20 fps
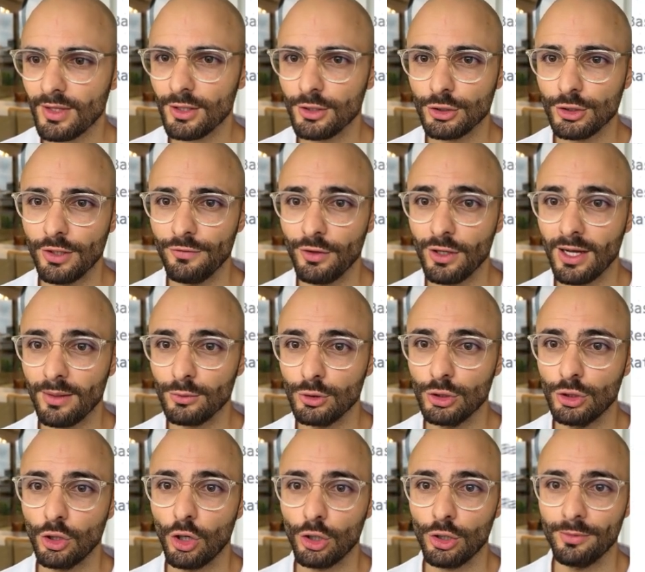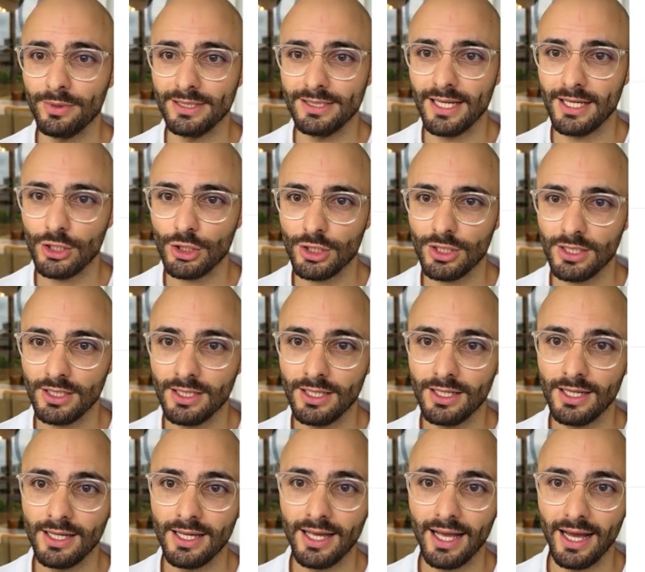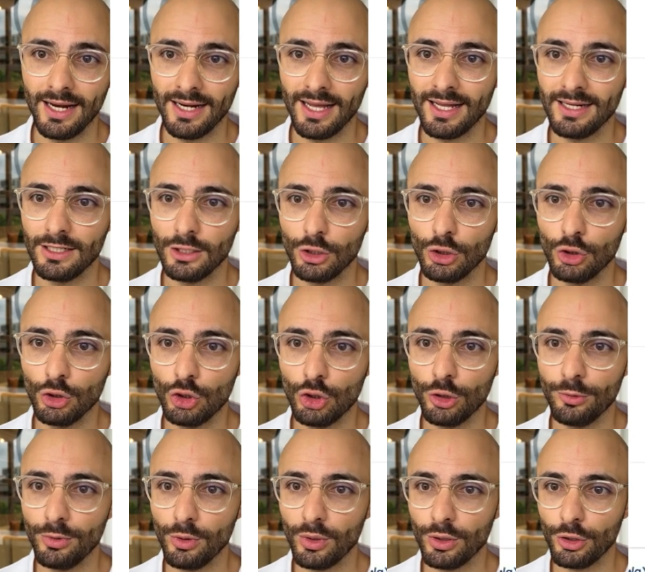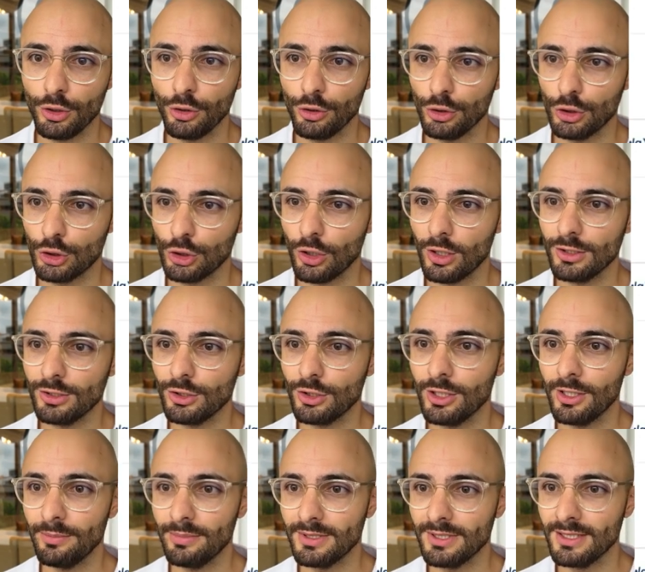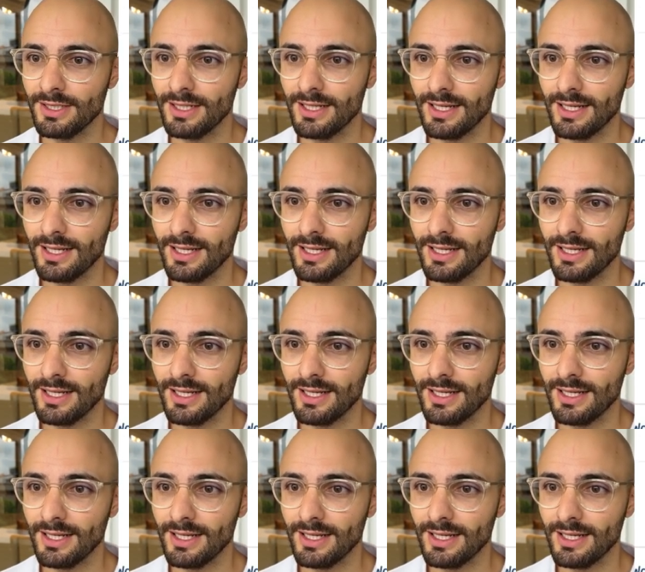So if you come to documentation and under YouTube, you want to go to transcript.